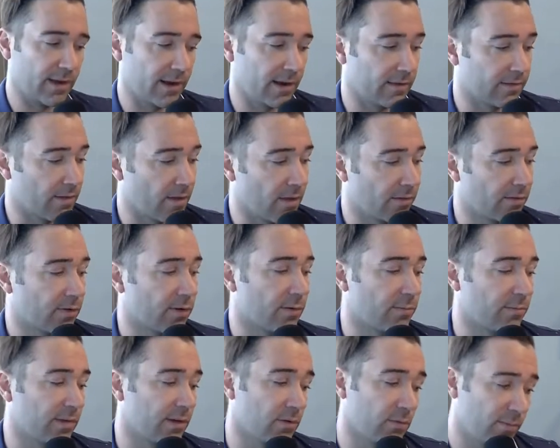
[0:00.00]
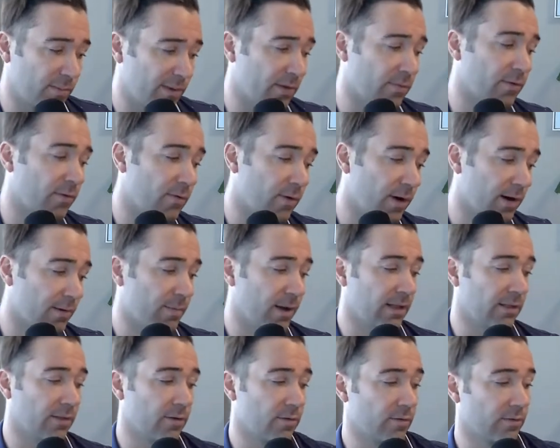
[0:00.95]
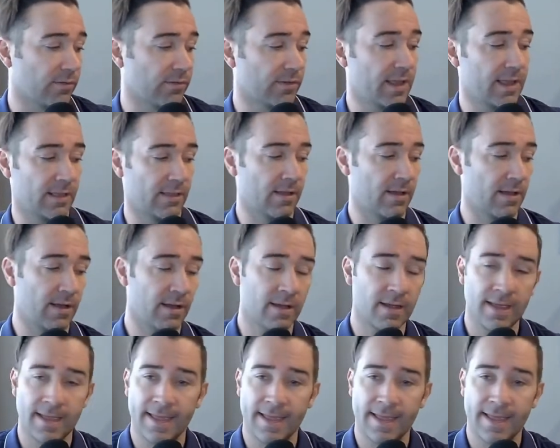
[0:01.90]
It has all terms that would be required by local state law